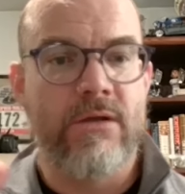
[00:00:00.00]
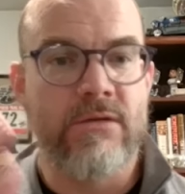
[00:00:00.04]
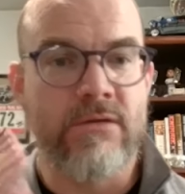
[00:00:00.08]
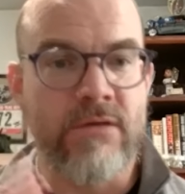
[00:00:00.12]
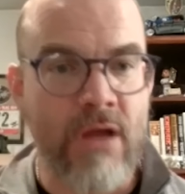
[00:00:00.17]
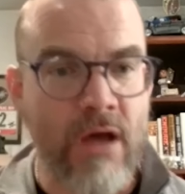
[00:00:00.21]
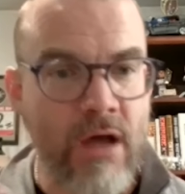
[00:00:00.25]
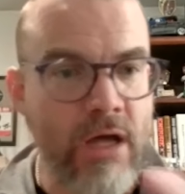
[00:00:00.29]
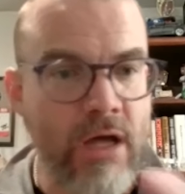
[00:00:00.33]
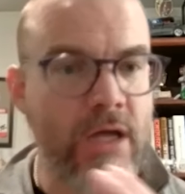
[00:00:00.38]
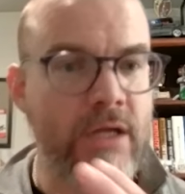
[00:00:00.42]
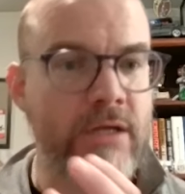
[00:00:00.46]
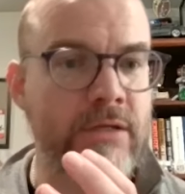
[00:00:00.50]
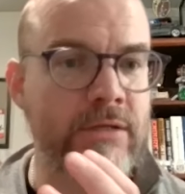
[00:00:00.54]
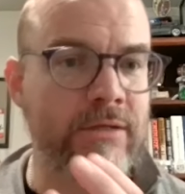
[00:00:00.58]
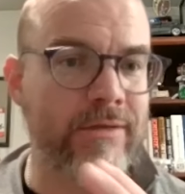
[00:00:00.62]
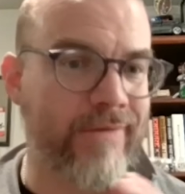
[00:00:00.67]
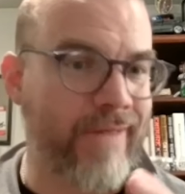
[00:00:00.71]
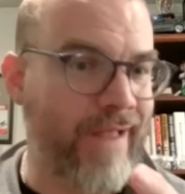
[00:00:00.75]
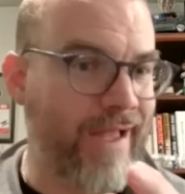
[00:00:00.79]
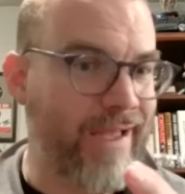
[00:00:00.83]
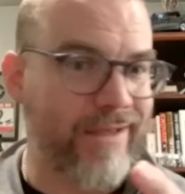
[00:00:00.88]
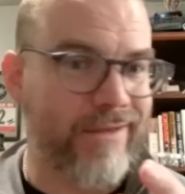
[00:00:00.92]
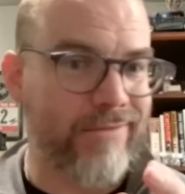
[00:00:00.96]
non
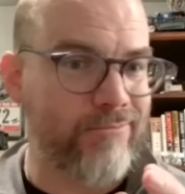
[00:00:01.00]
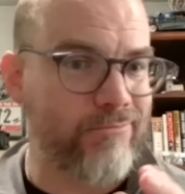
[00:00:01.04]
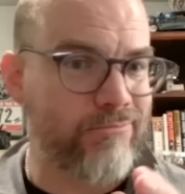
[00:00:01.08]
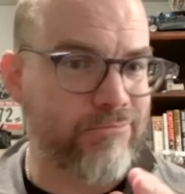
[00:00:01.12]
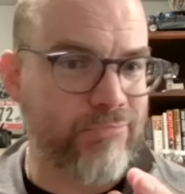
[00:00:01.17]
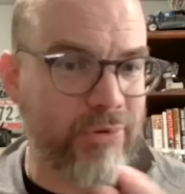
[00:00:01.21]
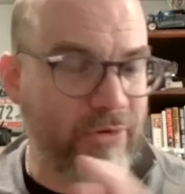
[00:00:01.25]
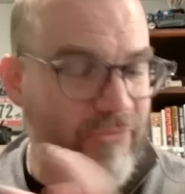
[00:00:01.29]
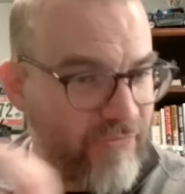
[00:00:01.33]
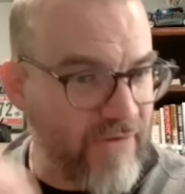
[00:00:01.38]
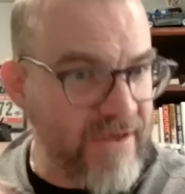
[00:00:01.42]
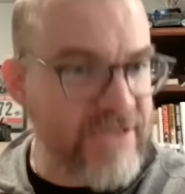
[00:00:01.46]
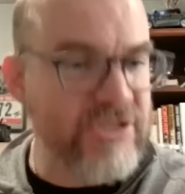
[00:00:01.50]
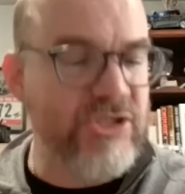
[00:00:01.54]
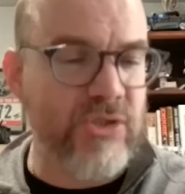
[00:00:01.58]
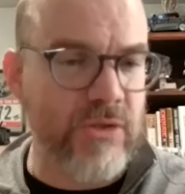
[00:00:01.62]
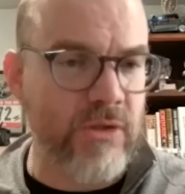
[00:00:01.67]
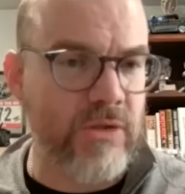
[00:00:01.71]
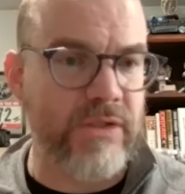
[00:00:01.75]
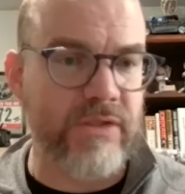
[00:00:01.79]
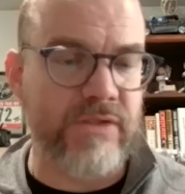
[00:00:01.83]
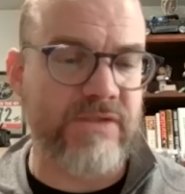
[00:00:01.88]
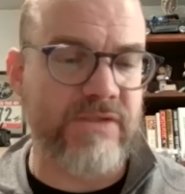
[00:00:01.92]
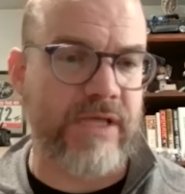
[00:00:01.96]
like
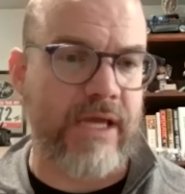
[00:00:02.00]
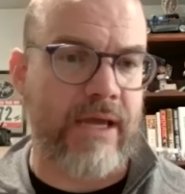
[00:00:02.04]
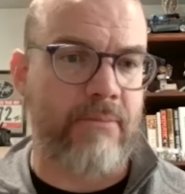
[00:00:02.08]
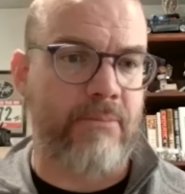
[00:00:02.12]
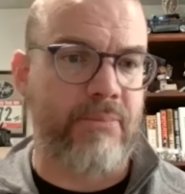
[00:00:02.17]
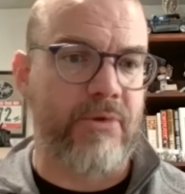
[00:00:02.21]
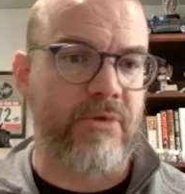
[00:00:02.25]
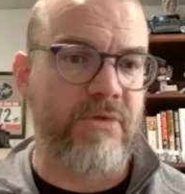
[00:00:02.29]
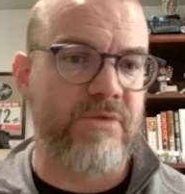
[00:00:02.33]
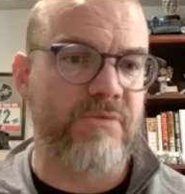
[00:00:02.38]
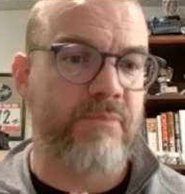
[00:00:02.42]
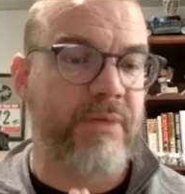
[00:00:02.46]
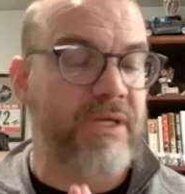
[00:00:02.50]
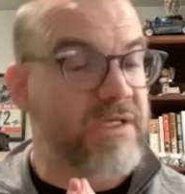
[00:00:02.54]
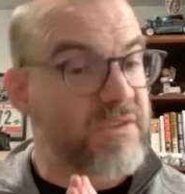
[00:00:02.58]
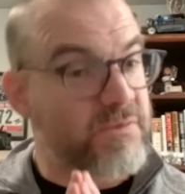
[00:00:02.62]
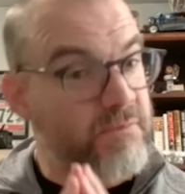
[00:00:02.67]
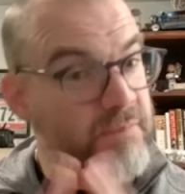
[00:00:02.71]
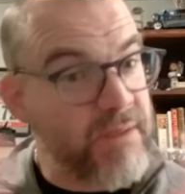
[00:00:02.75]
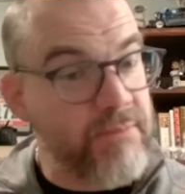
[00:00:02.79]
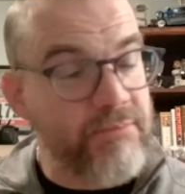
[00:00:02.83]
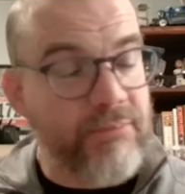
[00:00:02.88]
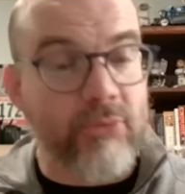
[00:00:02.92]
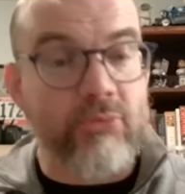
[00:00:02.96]
professional examples, because
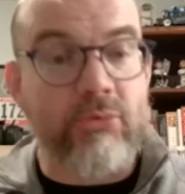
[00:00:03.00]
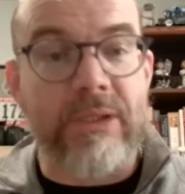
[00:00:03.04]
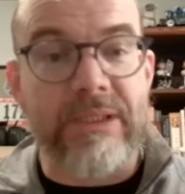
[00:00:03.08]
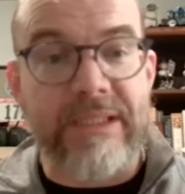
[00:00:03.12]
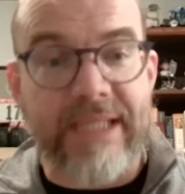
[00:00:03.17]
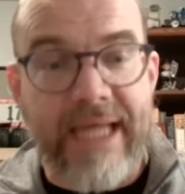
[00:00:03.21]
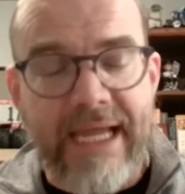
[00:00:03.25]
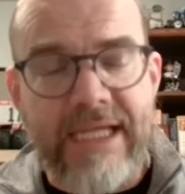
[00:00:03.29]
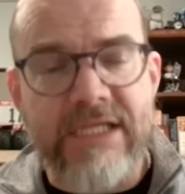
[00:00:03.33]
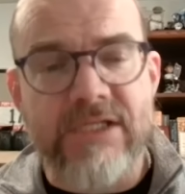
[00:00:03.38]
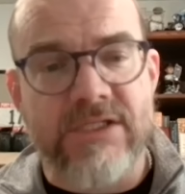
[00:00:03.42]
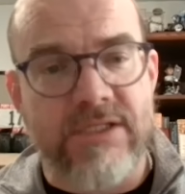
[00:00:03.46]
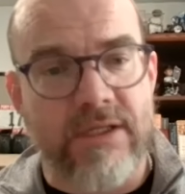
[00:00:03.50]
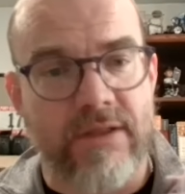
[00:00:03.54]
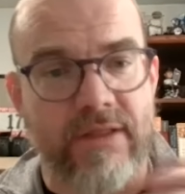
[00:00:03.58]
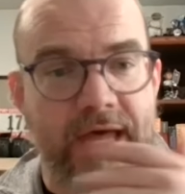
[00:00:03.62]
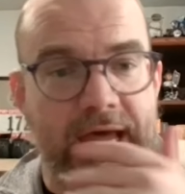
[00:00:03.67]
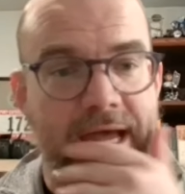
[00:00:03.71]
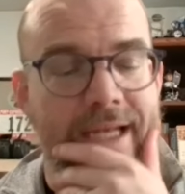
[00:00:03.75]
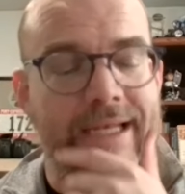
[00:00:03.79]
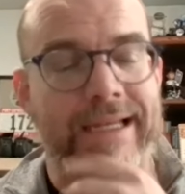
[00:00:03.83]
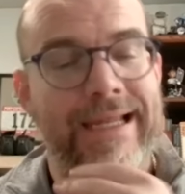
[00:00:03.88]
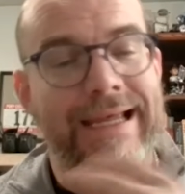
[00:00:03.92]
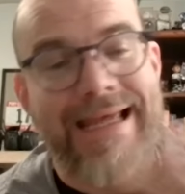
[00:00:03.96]
people relate to
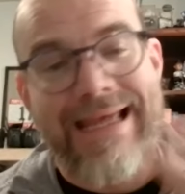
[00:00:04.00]
that.